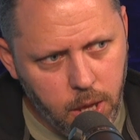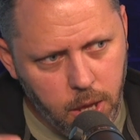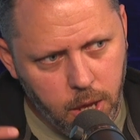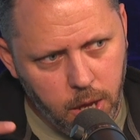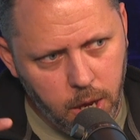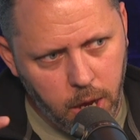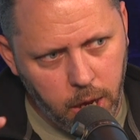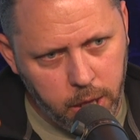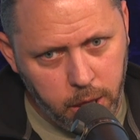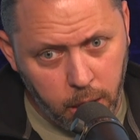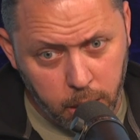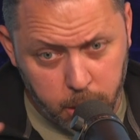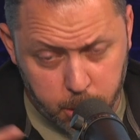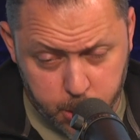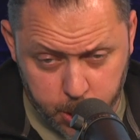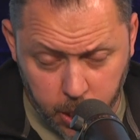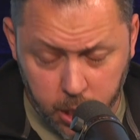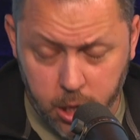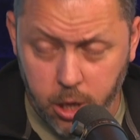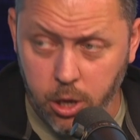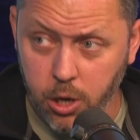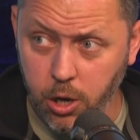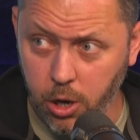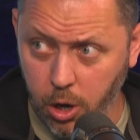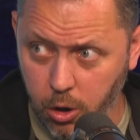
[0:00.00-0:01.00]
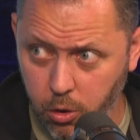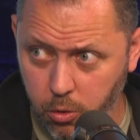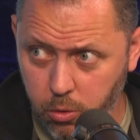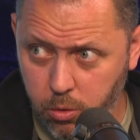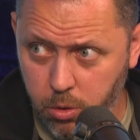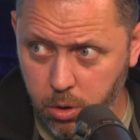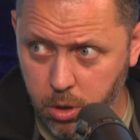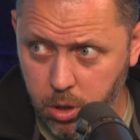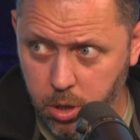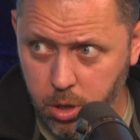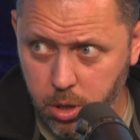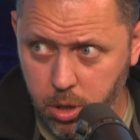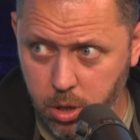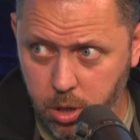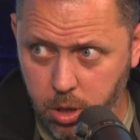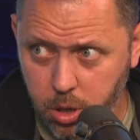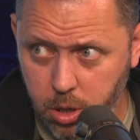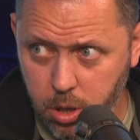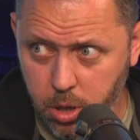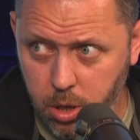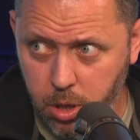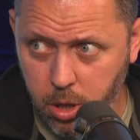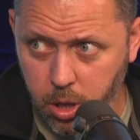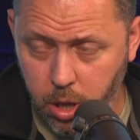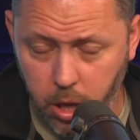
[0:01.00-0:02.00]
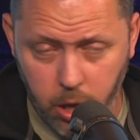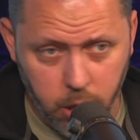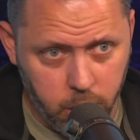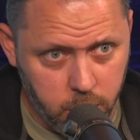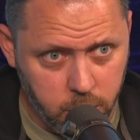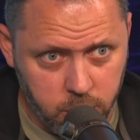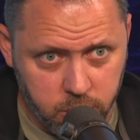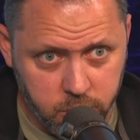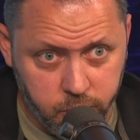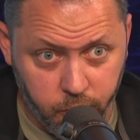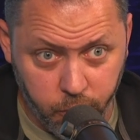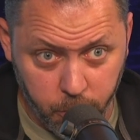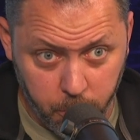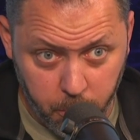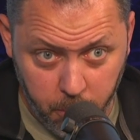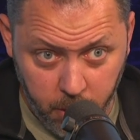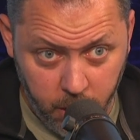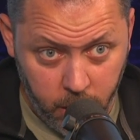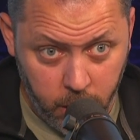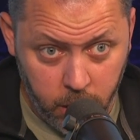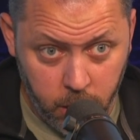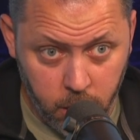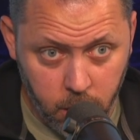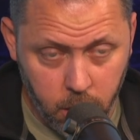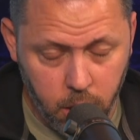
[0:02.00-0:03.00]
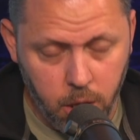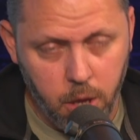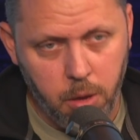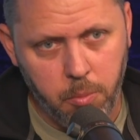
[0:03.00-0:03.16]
And then the second goal is, for me,